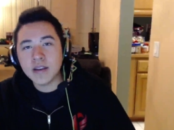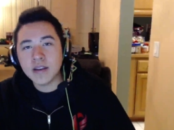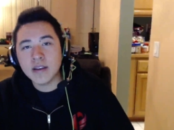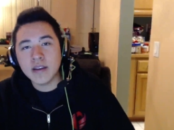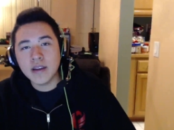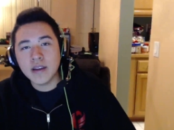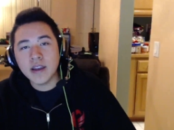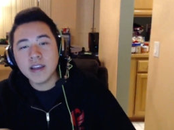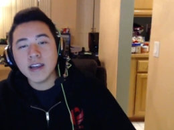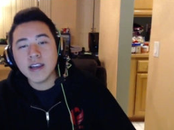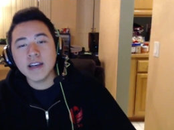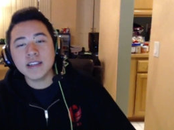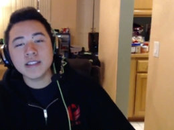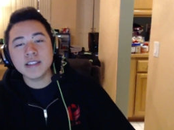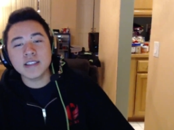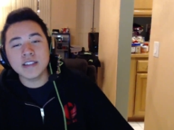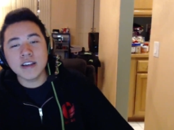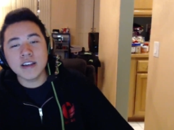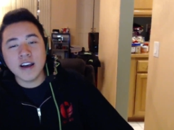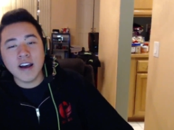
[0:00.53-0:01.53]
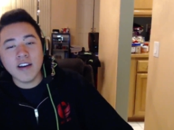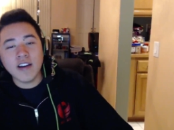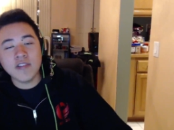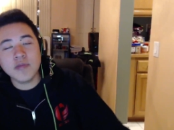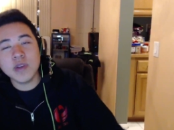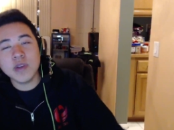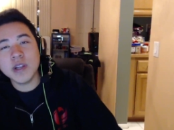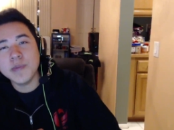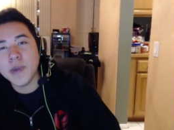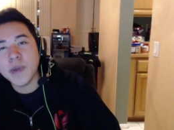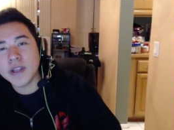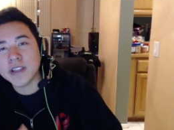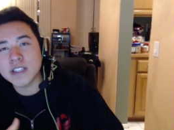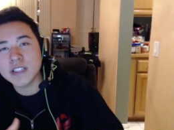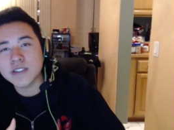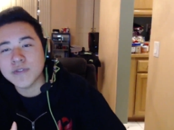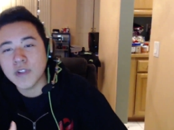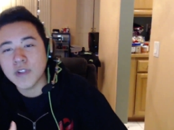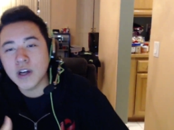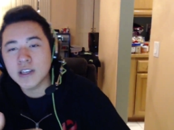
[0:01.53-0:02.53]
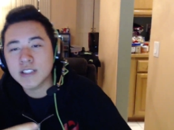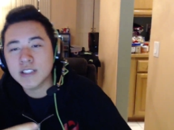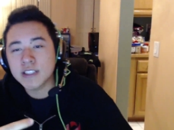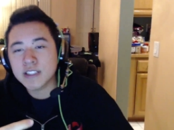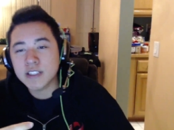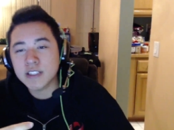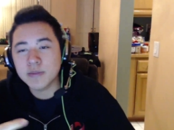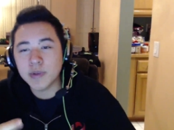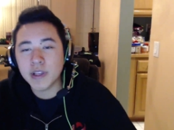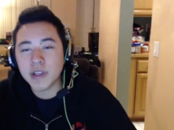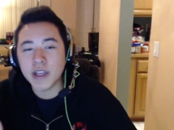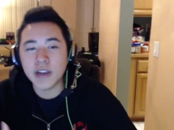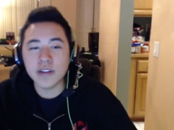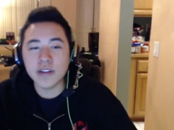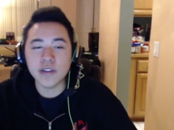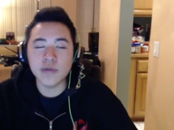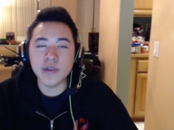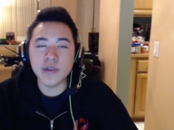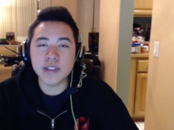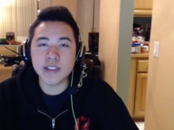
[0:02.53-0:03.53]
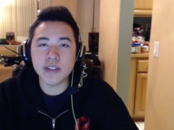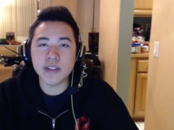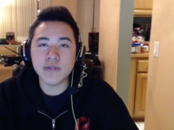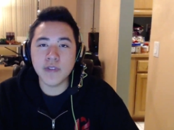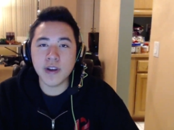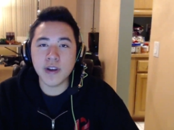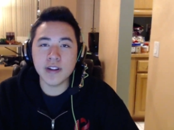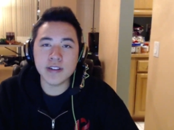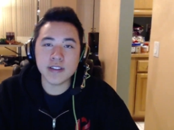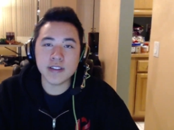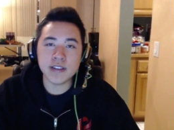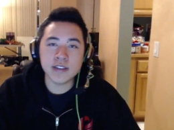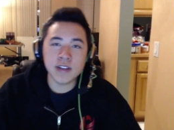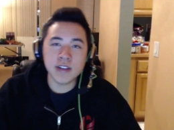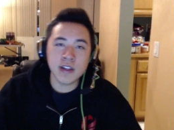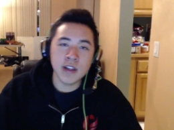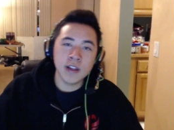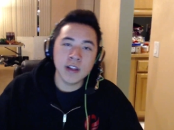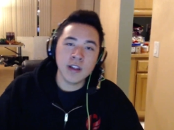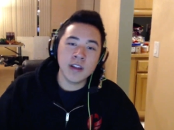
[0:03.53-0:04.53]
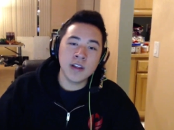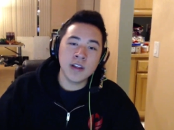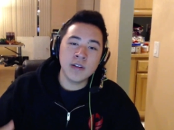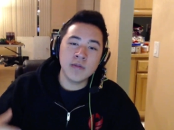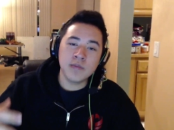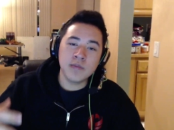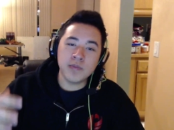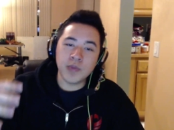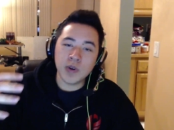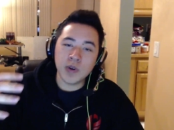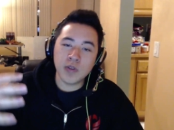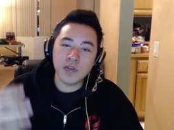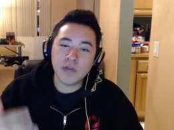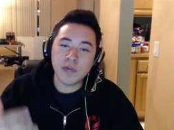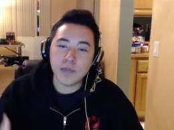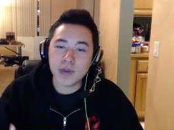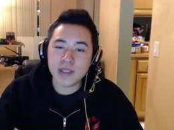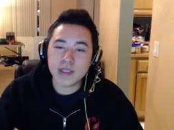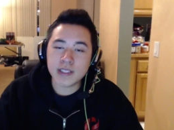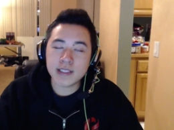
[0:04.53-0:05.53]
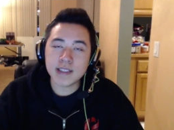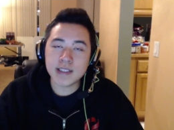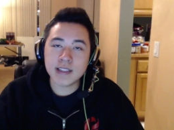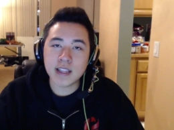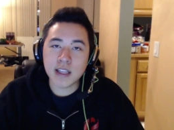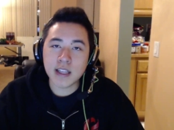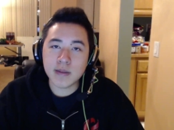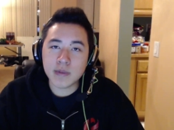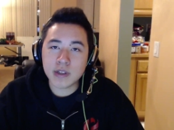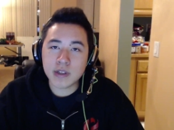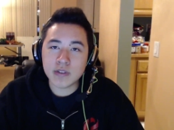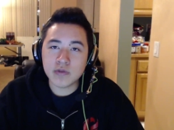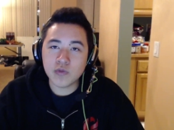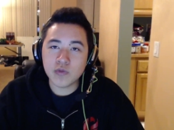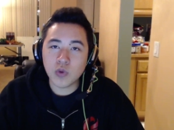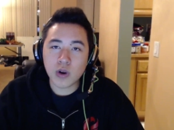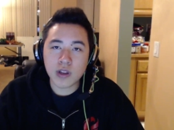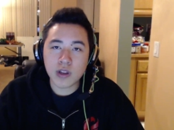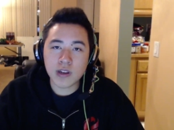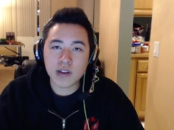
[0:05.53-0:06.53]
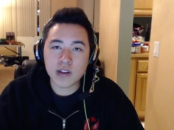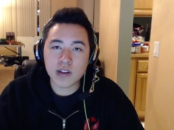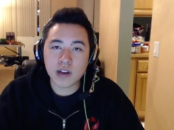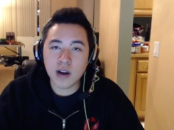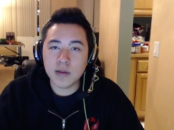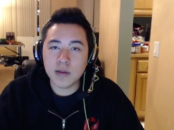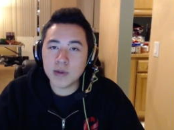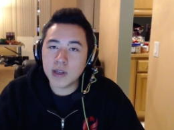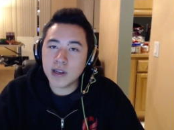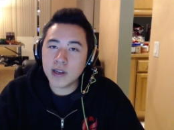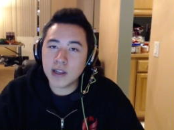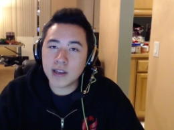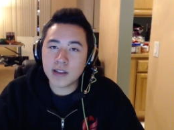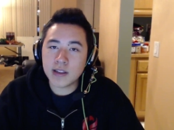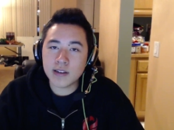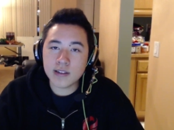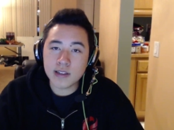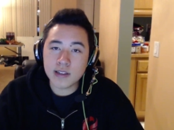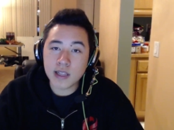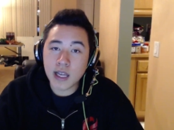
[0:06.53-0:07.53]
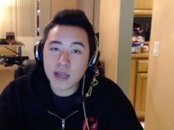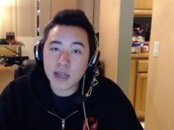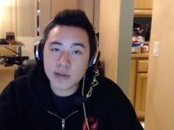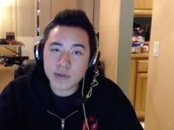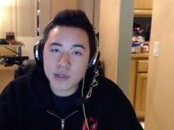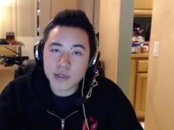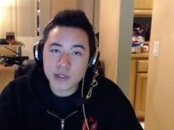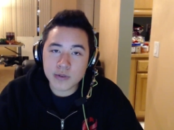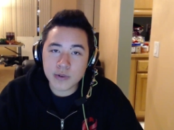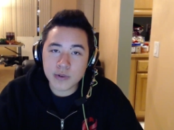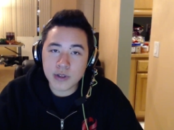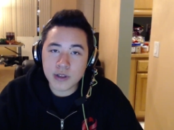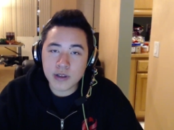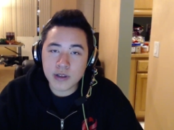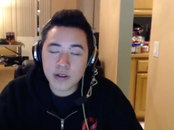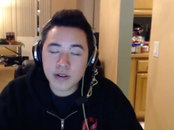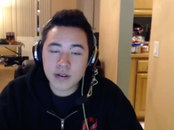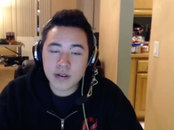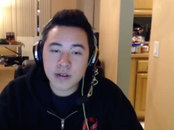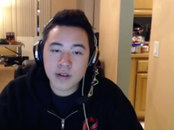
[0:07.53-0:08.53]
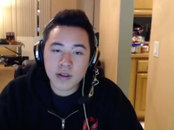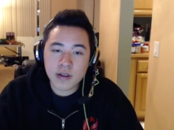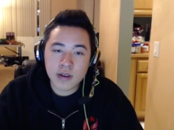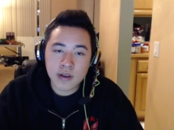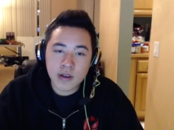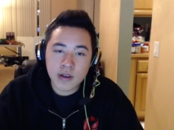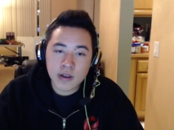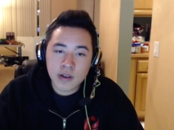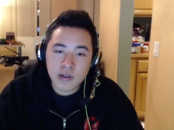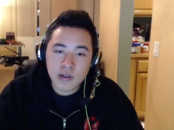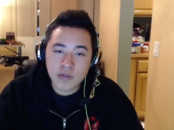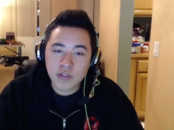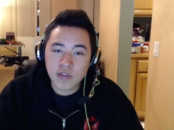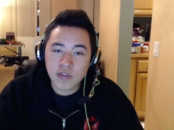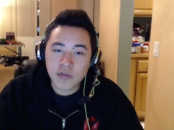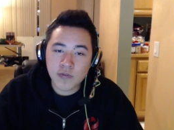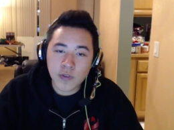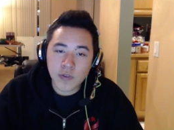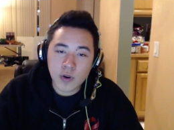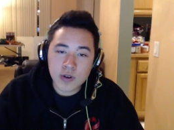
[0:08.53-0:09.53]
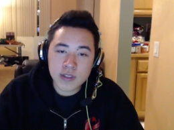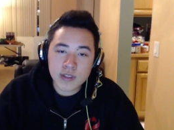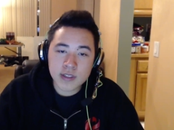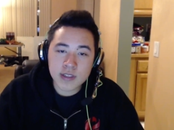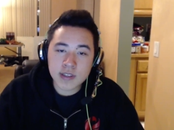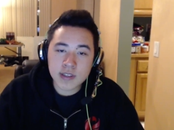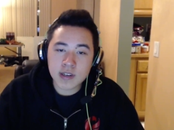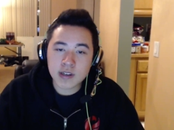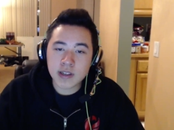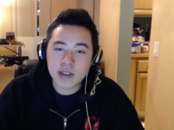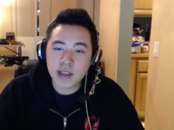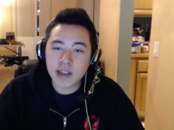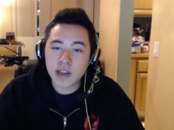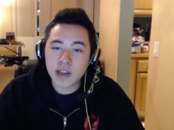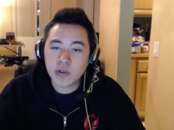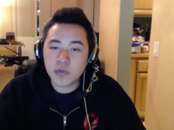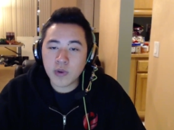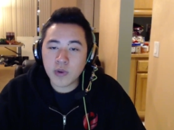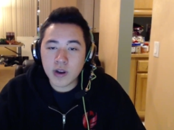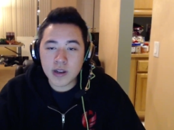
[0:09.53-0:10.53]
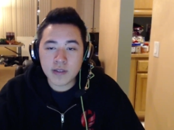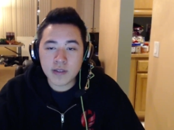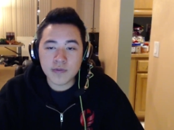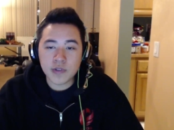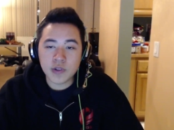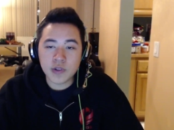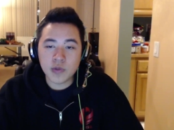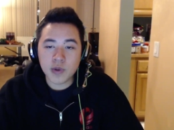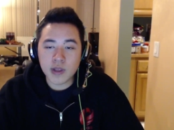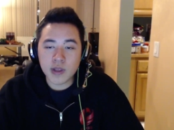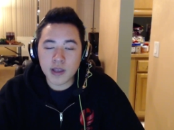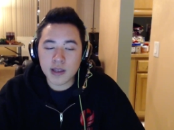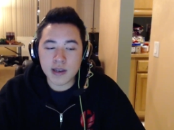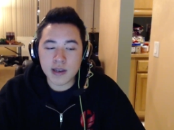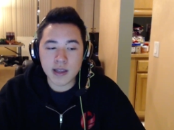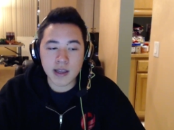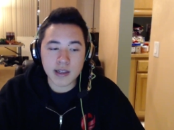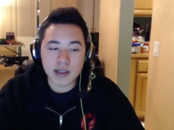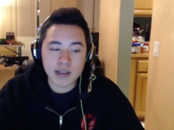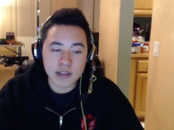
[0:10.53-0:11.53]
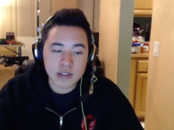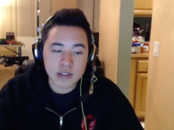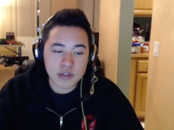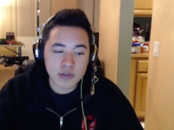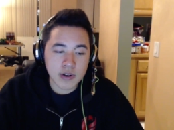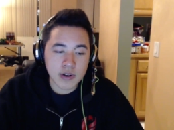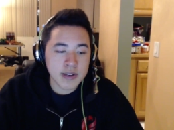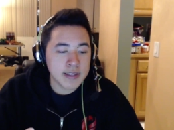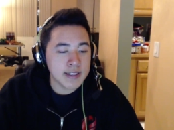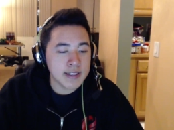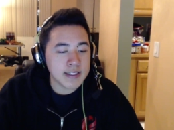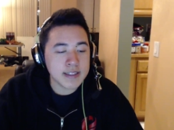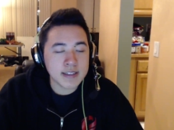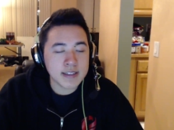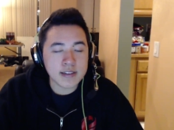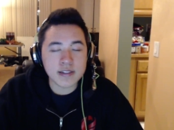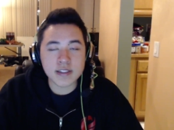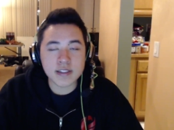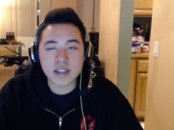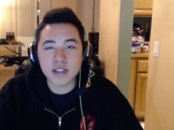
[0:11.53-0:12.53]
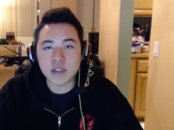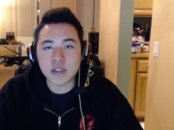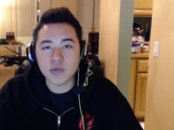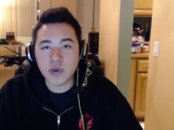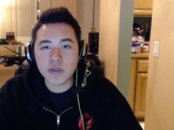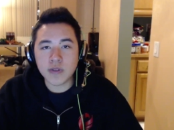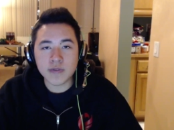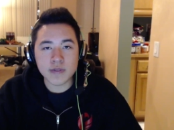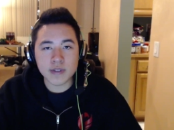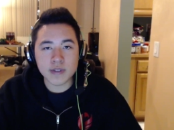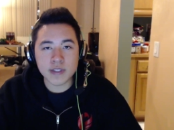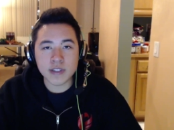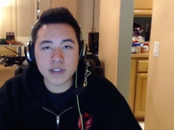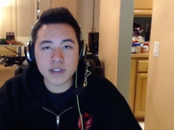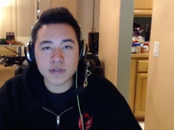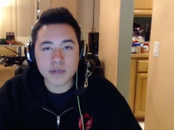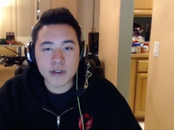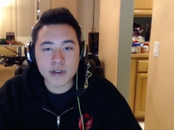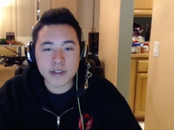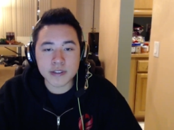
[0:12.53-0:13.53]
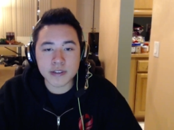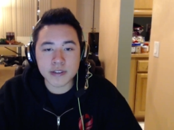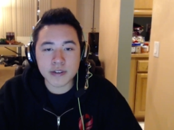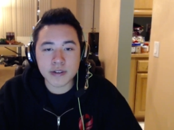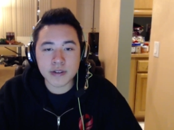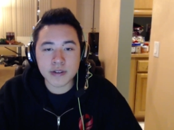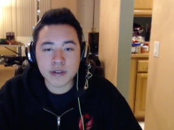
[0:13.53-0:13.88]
Hey guys, I've been meaning to make this vlog since the beginning of the recent events, but we've been busy with the team and working to accommodate Nick into the lineup this week. We've been focusing on getting ready for the weekend and try to distance ourselves away from the situation.